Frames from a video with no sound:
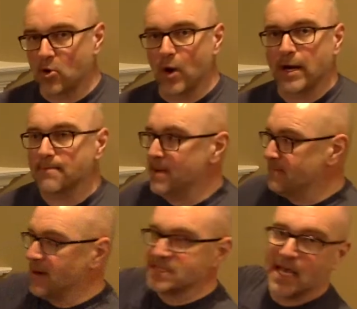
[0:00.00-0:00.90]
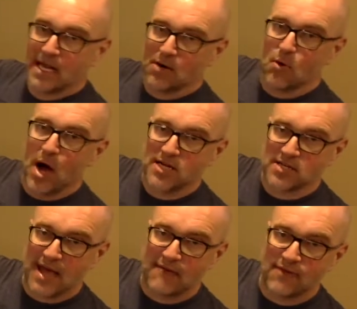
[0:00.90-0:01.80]
quite a bit by taking a watch
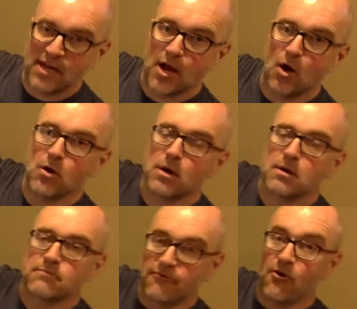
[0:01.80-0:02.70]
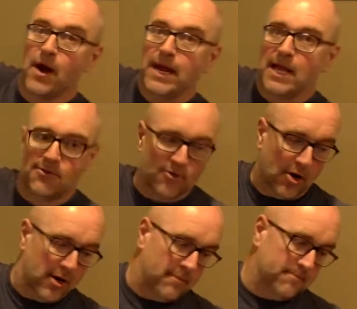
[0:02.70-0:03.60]
of that video before I get
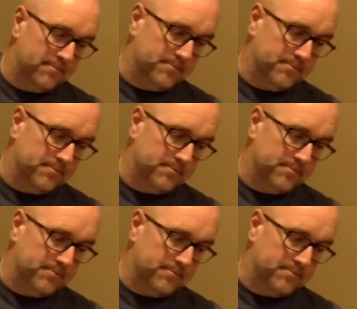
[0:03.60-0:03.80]
started.